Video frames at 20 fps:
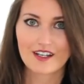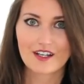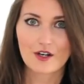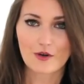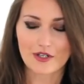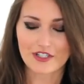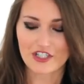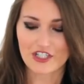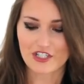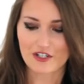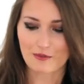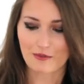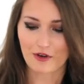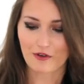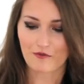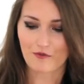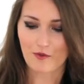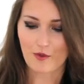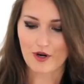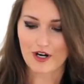Question number
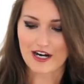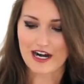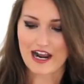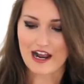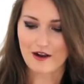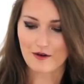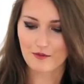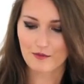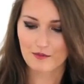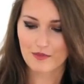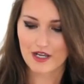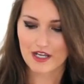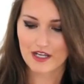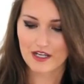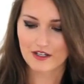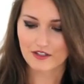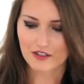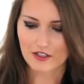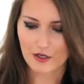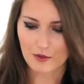4,
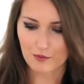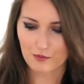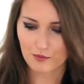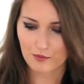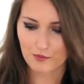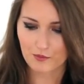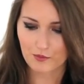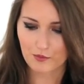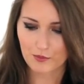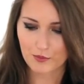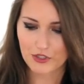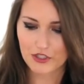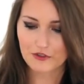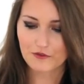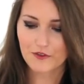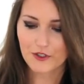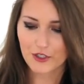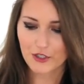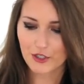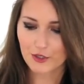do
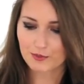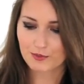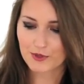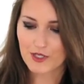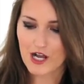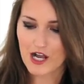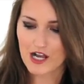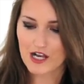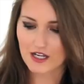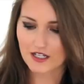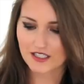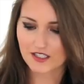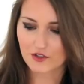you feel your blog,